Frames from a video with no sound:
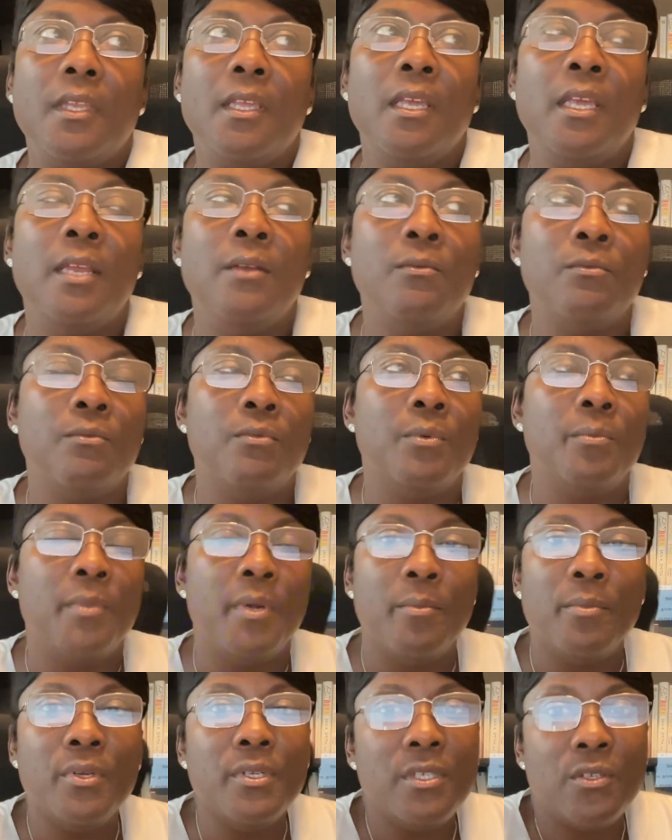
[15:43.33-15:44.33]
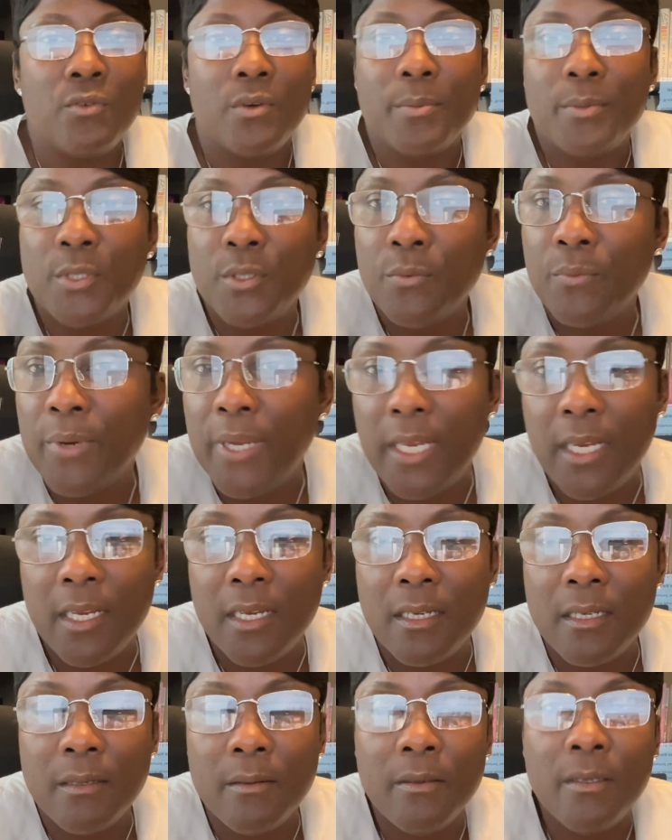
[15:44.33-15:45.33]
remember scripture
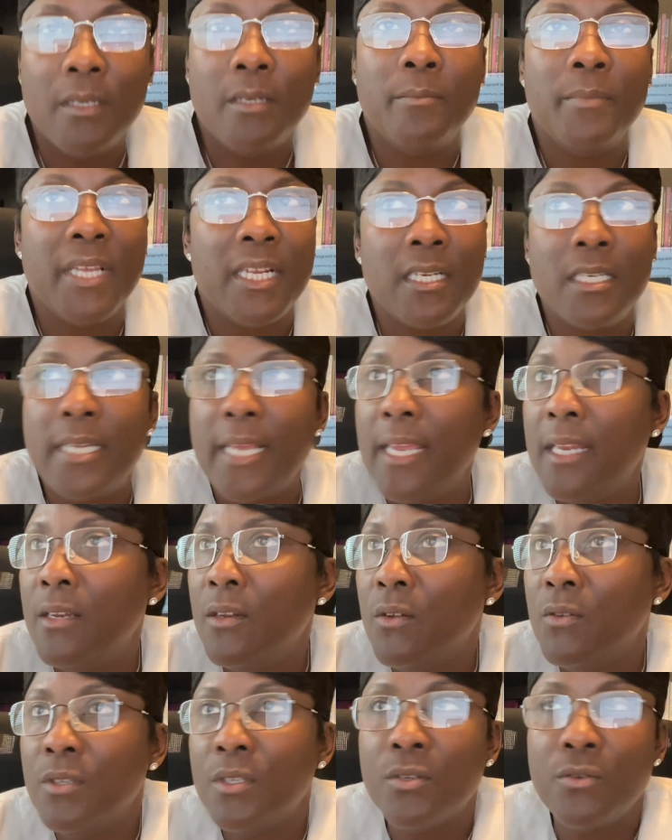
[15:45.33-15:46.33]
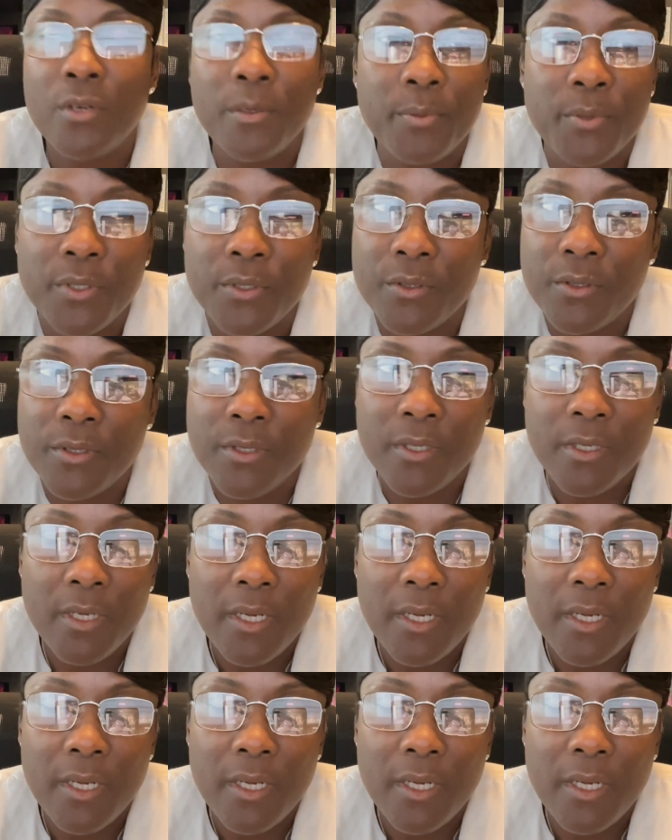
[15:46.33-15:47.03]
reading and meditating on scriptures.